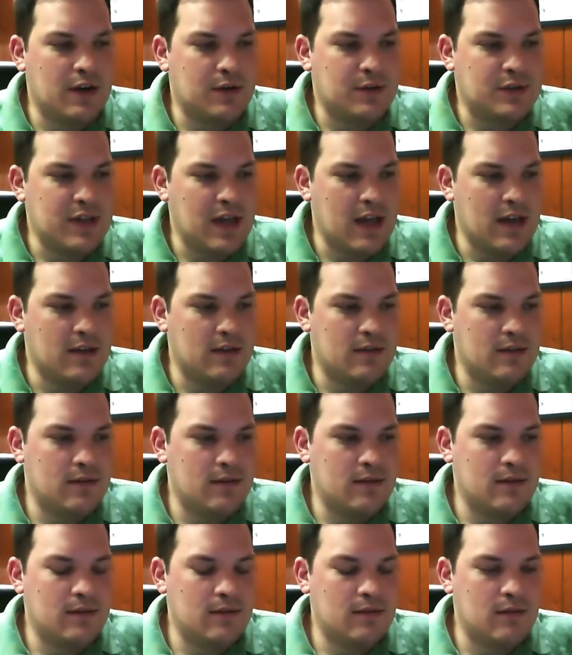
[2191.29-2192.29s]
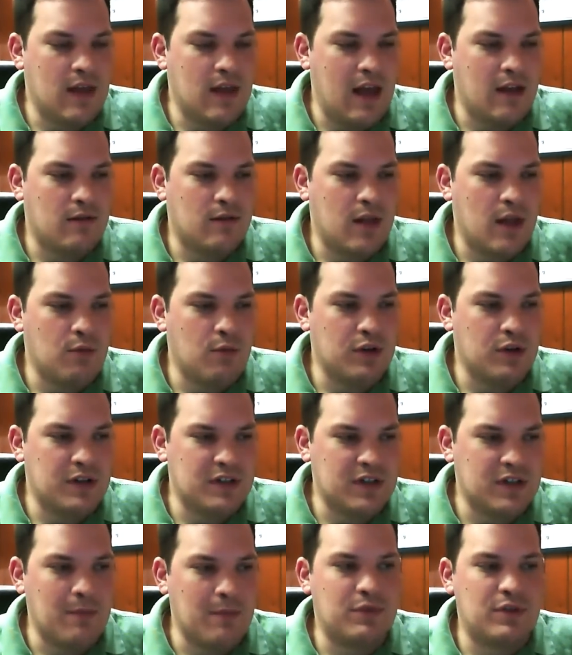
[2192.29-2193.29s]
said that they would
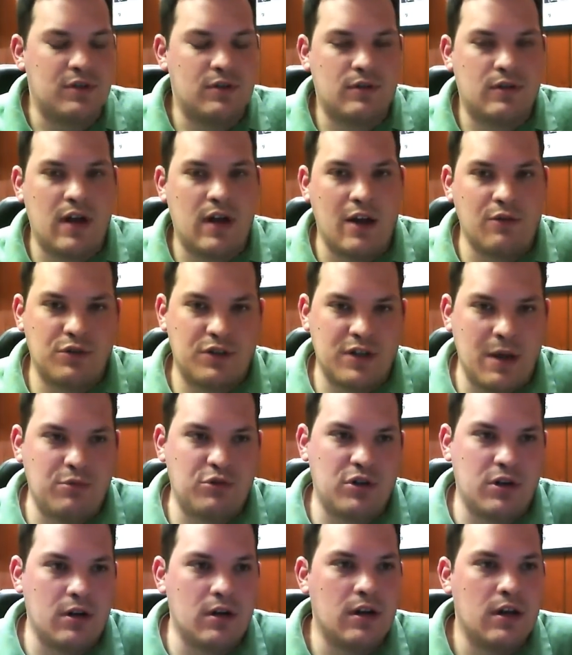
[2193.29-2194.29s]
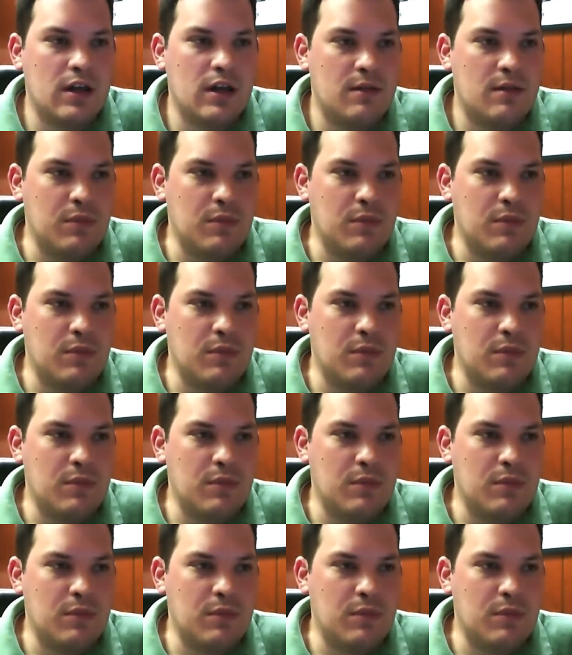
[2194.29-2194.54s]
exempt contraception